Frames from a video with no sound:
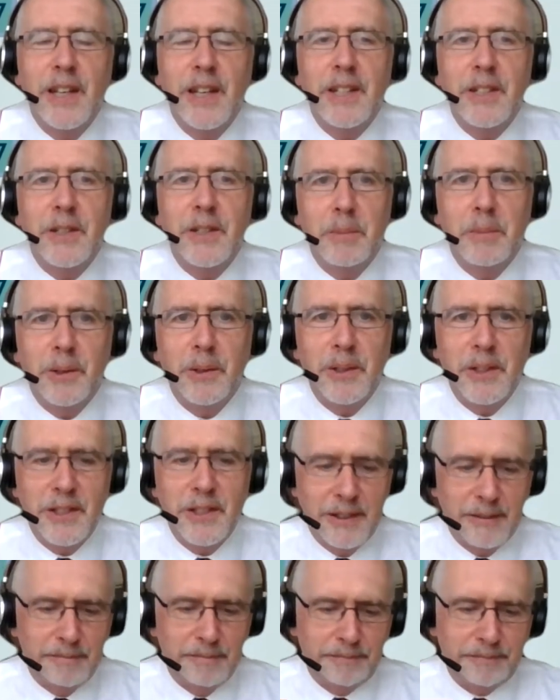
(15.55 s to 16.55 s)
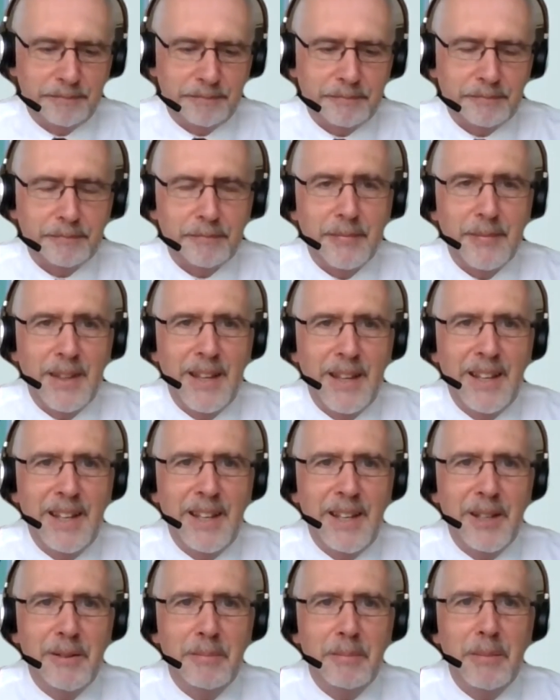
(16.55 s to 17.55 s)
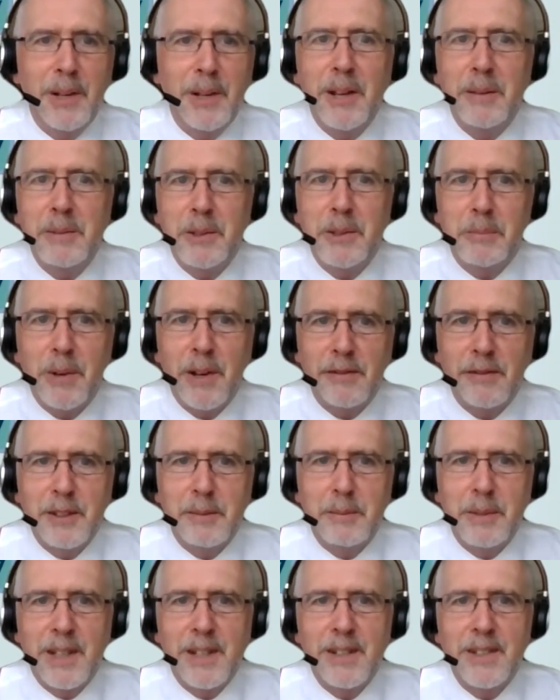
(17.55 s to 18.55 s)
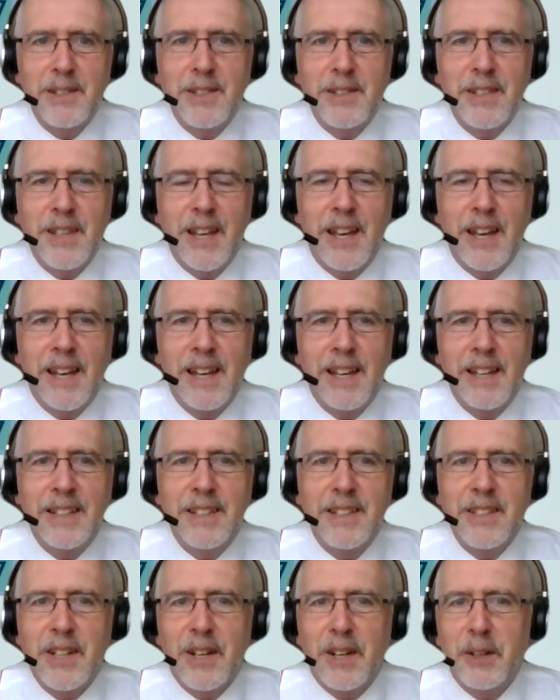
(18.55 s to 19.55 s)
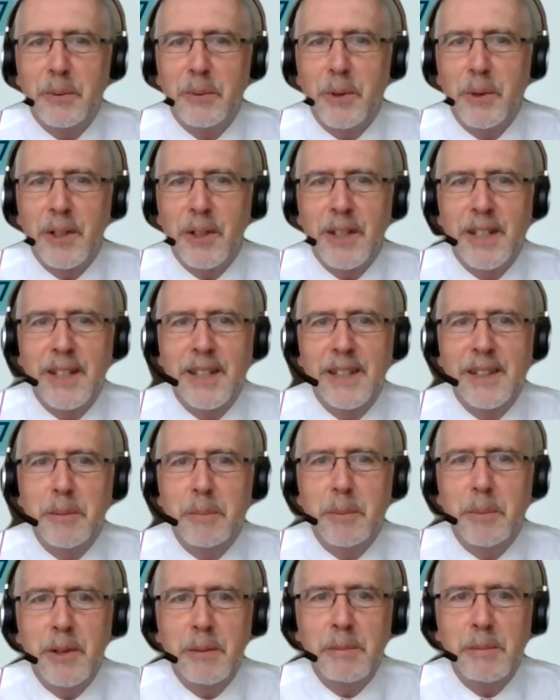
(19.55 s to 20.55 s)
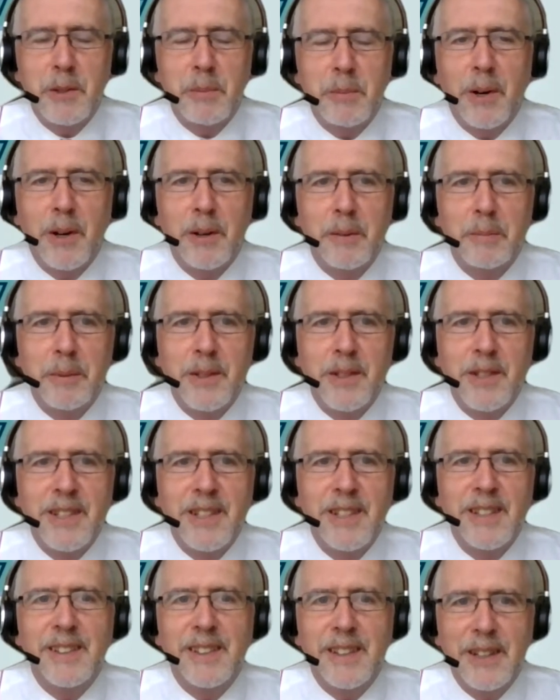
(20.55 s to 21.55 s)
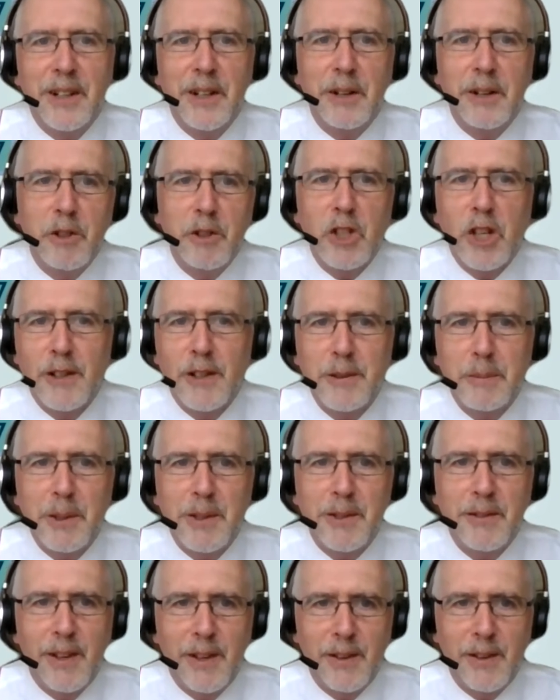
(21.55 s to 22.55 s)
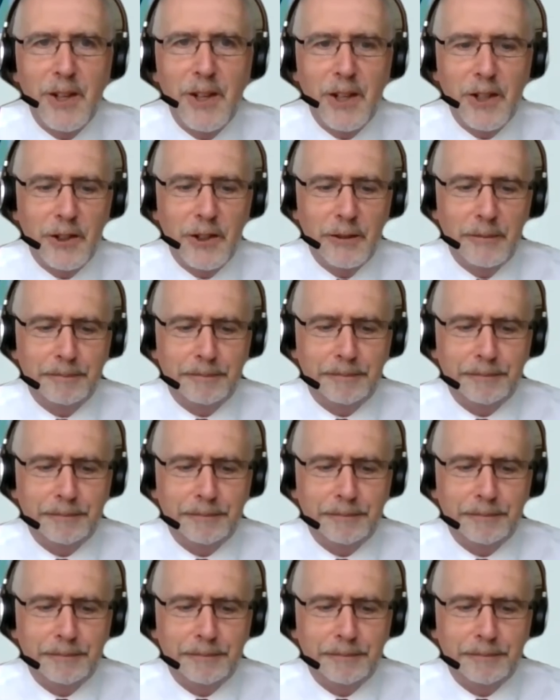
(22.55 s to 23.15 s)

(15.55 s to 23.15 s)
and employees. My name is Breffni McGuinness and I work in the bereavement department in the Irish Hospice Foundation.